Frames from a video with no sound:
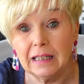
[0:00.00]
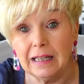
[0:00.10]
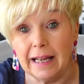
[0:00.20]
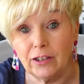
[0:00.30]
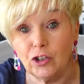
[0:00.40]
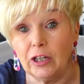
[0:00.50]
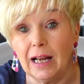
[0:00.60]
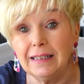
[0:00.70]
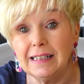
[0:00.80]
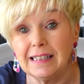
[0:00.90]
collection,
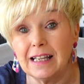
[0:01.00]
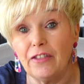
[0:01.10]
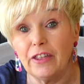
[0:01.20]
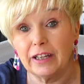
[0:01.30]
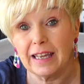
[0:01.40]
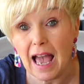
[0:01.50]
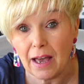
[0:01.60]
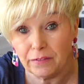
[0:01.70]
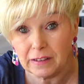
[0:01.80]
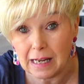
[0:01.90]
and it's the
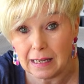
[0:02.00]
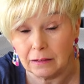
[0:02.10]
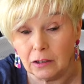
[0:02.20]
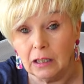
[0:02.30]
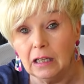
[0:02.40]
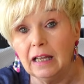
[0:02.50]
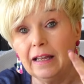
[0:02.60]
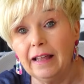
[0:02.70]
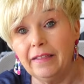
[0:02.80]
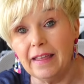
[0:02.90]
Kaftan.
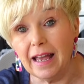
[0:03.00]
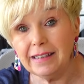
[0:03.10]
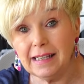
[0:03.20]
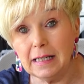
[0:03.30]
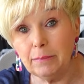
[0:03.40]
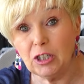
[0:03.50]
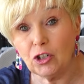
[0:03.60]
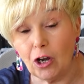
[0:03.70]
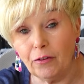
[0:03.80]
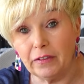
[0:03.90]
There's an
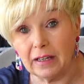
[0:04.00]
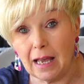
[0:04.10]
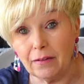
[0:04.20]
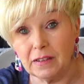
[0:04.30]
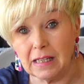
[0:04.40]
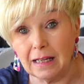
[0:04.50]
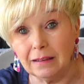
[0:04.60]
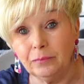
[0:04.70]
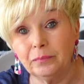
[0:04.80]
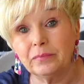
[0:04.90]
image of the
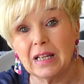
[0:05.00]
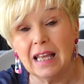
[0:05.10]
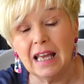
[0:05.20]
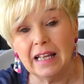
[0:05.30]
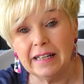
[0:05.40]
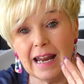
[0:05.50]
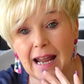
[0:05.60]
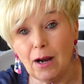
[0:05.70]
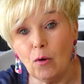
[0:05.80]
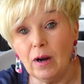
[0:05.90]
Kaftan.
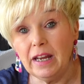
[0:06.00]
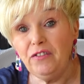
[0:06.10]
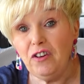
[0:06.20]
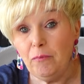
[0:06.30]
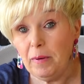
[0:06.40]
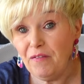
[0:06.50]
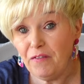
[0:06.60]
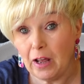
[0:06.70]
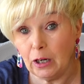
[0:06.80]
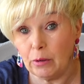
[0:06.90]
Now, if you've been
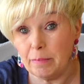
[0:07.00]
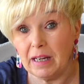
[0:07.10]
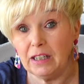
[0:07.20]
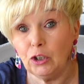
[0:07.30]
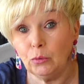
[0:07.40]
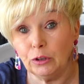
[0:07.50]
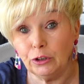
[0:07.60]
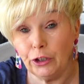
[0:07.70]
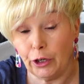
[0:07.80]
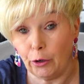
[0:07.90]
following me, you
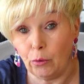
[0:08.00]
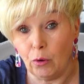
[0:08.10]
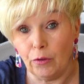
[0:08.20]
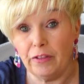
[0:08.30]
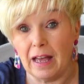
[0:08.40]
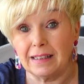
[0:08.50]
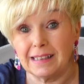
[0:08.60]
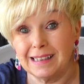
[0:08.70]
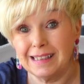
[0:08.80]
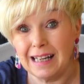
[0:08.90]
will know that
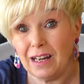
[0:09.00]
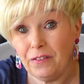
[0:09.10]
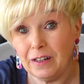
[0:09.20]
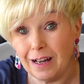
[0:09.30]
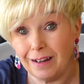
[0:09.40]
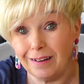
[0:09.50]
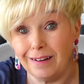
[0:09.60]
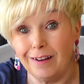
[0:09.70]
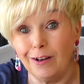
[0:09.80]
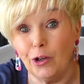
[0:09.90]
Steph and I
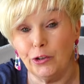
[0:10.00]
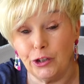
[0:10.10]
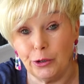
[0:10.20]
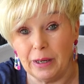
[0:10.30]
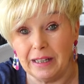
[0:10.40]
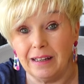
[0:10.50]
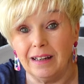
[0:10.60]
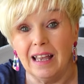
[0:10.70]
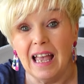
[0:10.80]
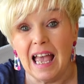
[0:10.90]
are
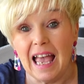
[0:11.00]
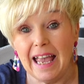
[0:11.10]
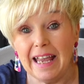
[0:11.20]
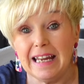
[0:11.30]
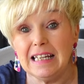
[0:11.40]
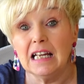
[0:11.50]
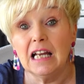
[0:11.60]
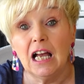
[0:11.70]
doing a